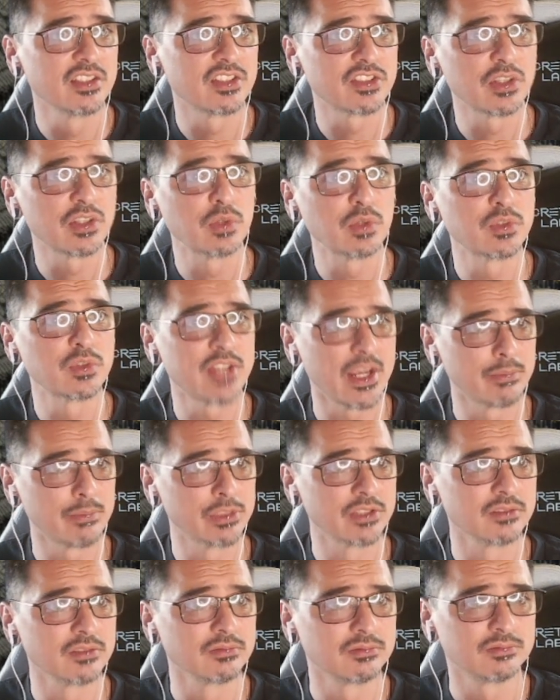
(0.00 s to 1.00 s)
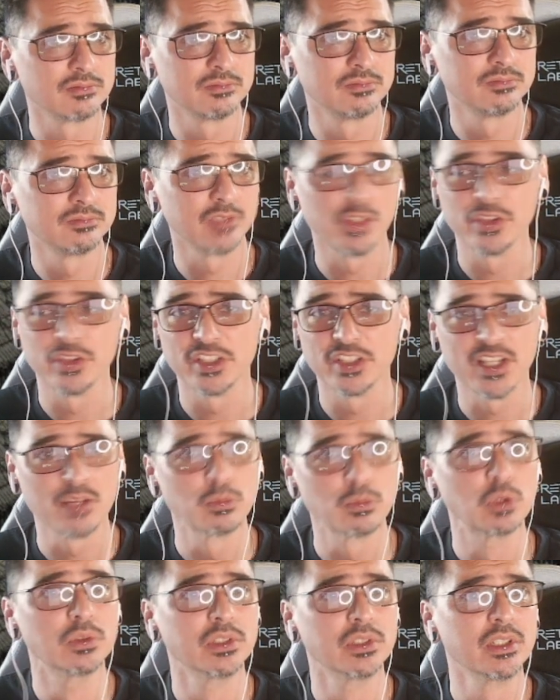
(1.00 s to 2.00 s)
stone tablet on the
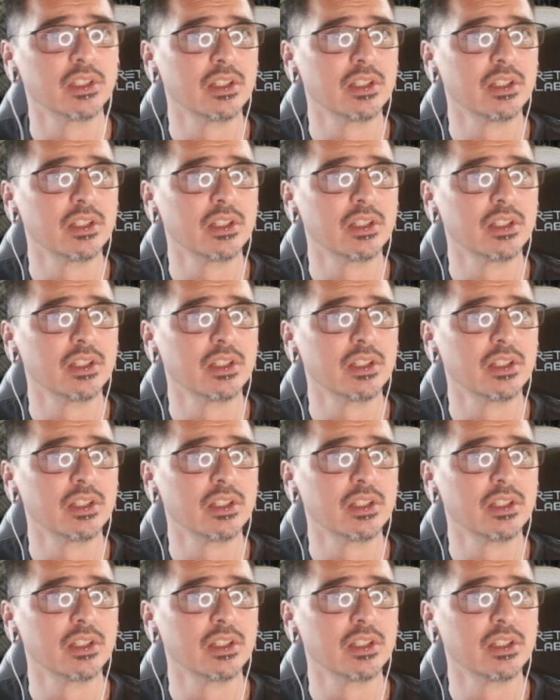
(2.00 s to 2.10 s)
table.